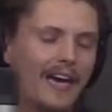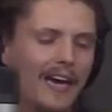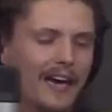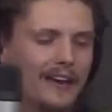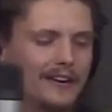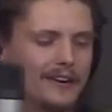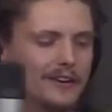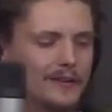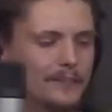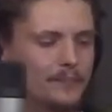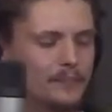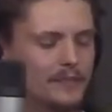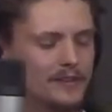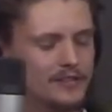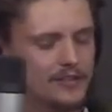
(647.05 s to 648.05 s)
And
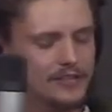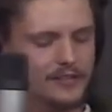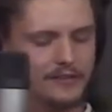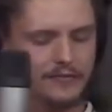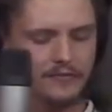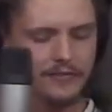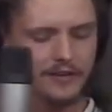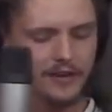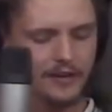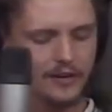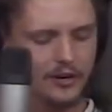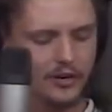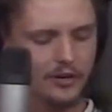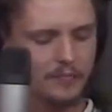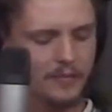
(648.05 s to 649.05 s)
um, it just didn't feel like
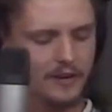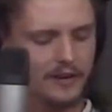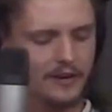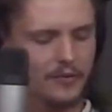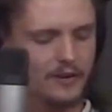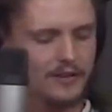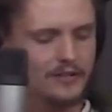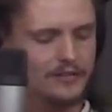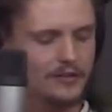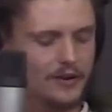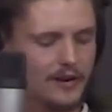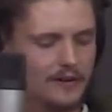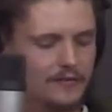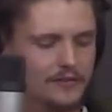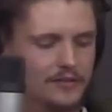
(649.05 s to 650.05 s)
home. Anyway, so
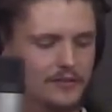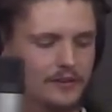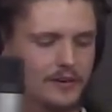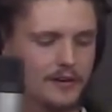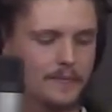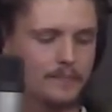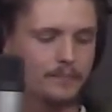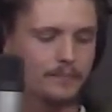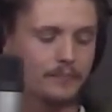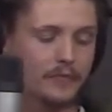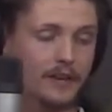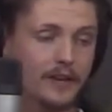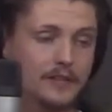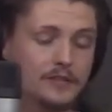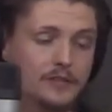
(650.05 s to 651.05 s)
after um,
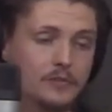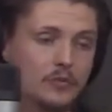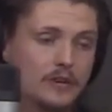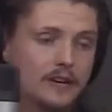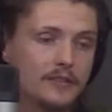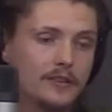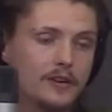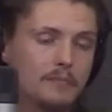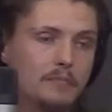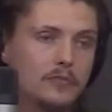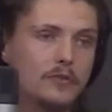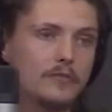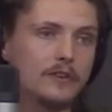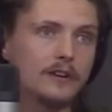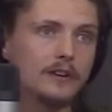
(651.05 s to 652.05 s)
that, we ended up
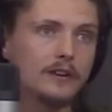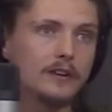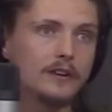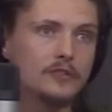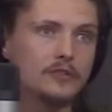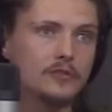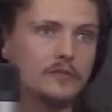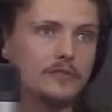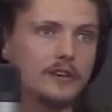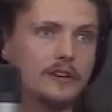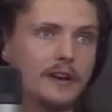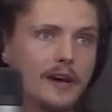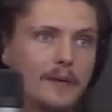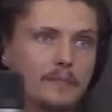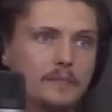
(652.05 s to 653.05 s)
moving uh, to
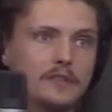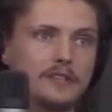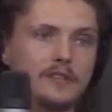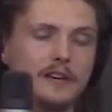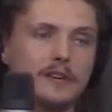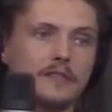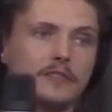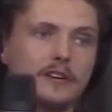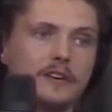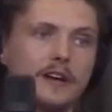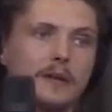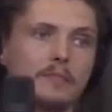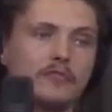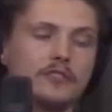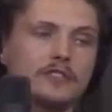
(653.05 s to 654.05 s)
Vietnam, stayed in
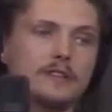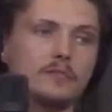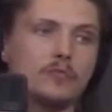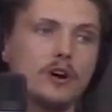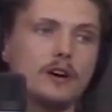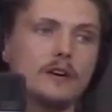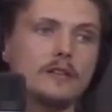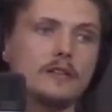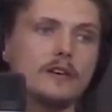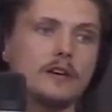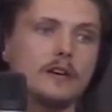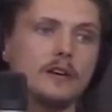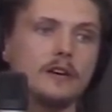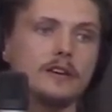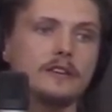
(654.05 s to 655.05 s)
Vietnam for some while,
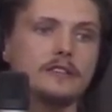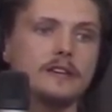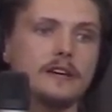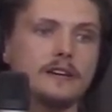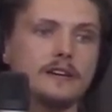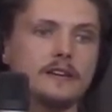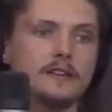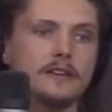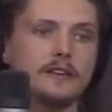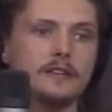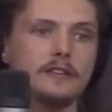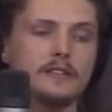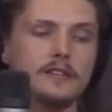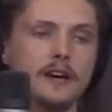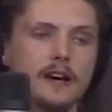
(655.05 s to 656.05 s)
stayed in
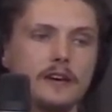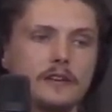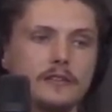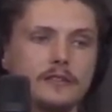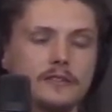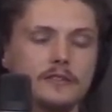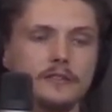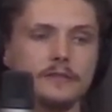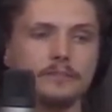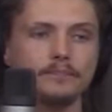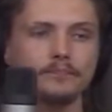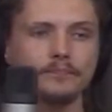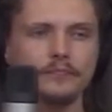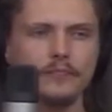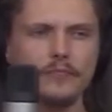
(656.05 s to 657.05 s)
uh, Thailand,
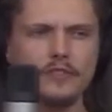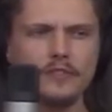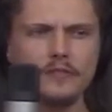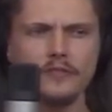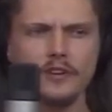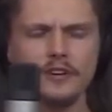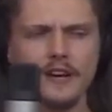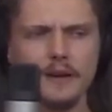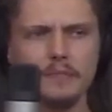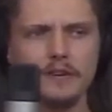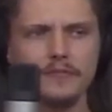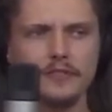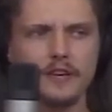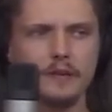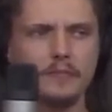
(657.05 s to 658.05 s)
Vietnam,
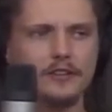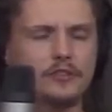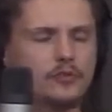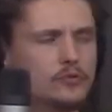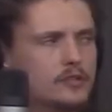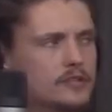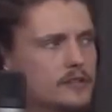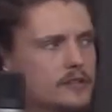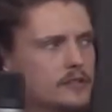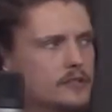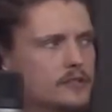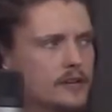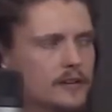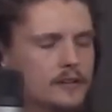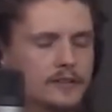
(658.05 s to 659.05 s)
lived there about two years,
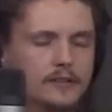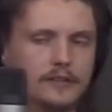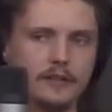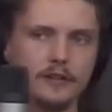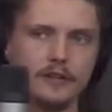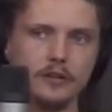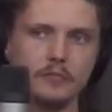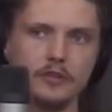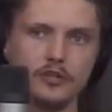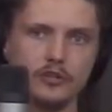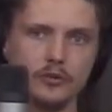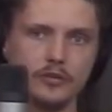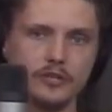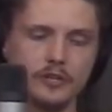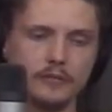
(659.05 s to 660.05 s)
Thailand's a little bit
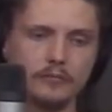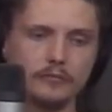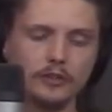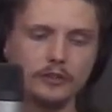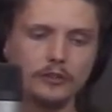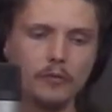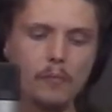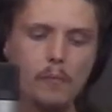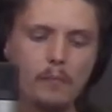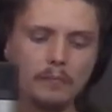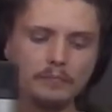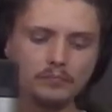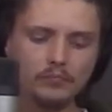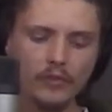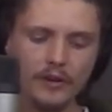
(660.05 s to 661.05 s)
shorter.
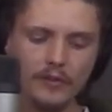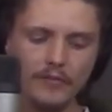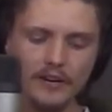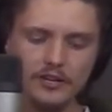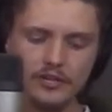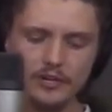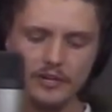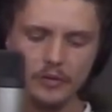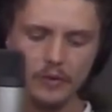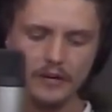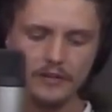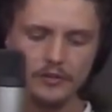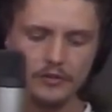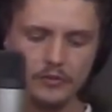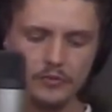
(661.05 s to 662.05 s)
And eventually went